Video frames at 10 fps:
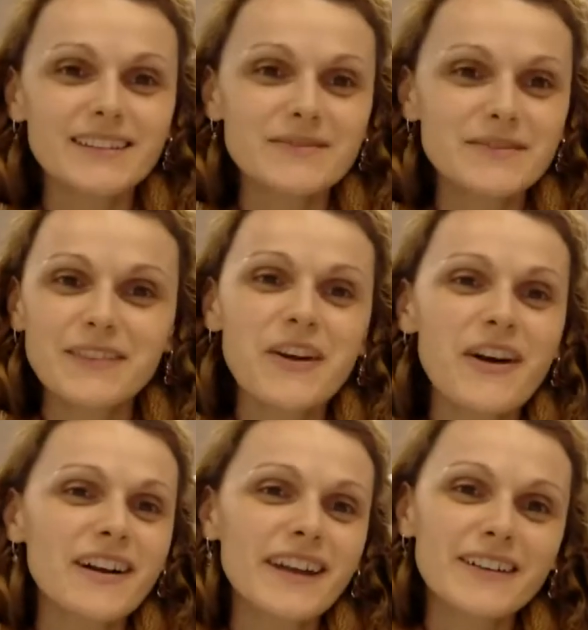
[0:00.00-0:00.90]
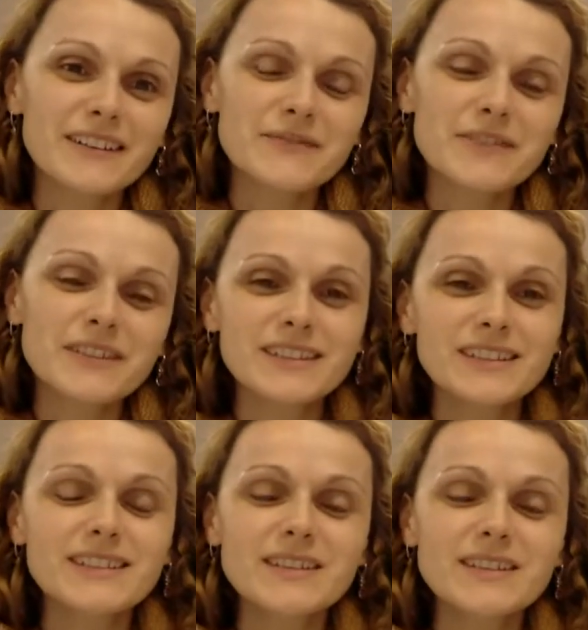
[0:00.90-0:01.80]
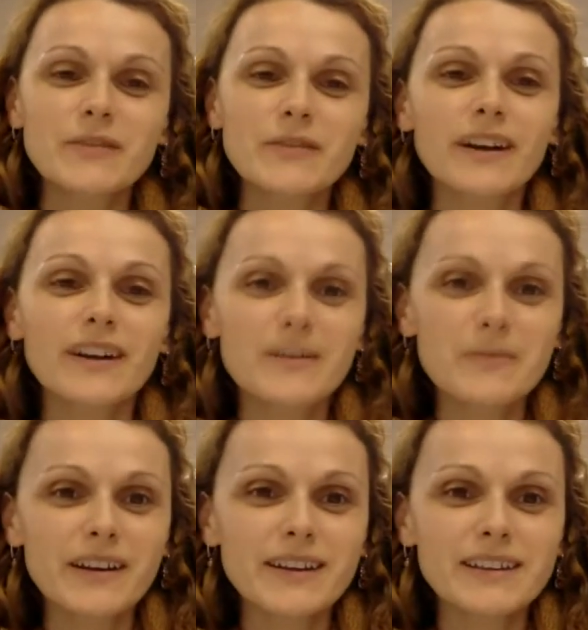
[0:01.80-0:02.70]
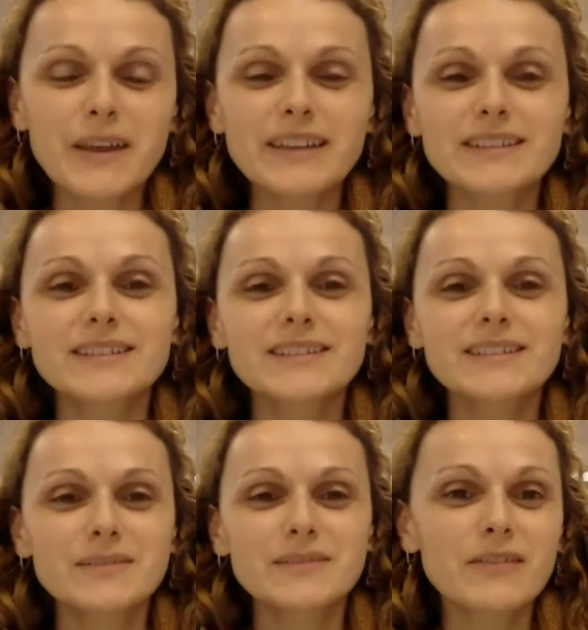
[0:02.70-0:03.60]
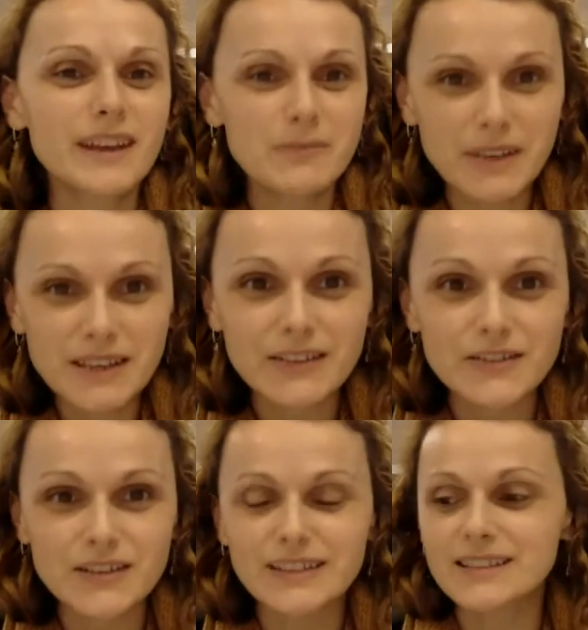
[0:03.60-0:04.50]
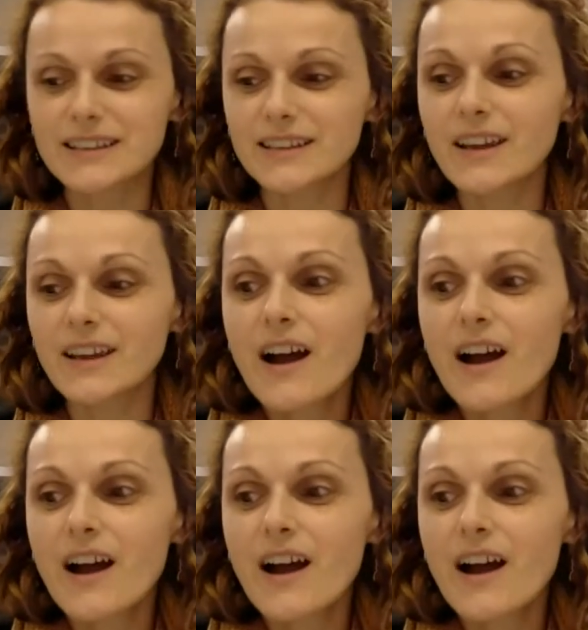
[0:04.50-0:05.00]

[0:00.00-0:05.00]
they've gone out and visited some of our American spaces and made recommendations, and